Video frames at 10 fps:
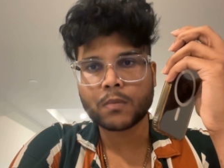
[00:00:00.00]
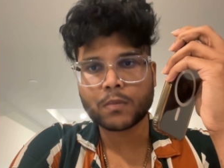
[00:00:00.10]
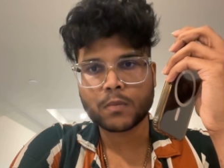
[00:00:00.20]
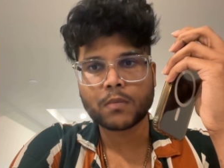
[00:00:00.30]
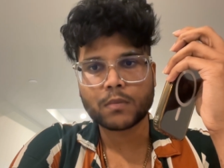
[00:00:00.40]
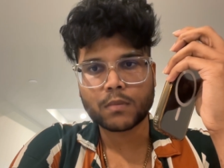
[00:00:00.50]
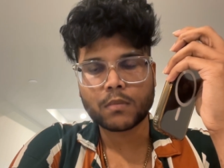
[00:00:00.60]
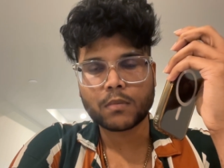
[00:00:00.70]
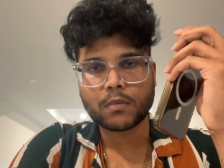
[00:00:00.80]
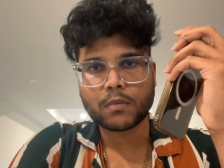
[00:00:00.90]
Is there
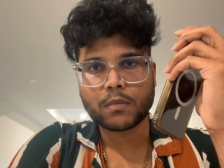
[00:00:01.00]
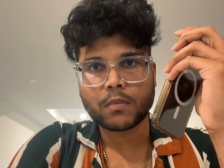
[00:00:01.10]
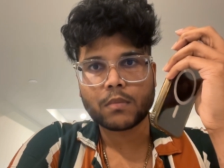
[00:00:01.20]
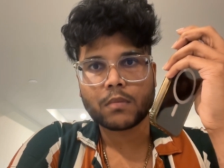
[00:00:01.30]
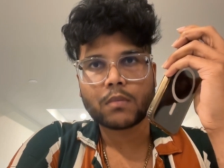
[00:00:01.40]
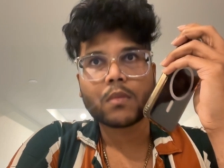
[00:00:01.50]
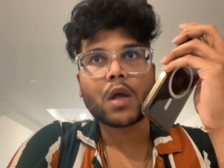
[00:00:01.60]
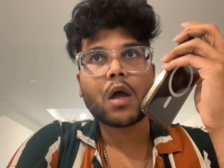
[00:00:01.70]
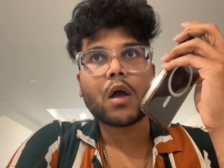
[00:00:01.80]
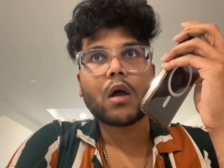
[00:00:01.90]
anything else I can help
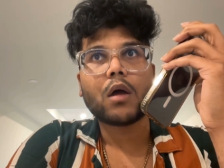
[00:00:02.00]
you with?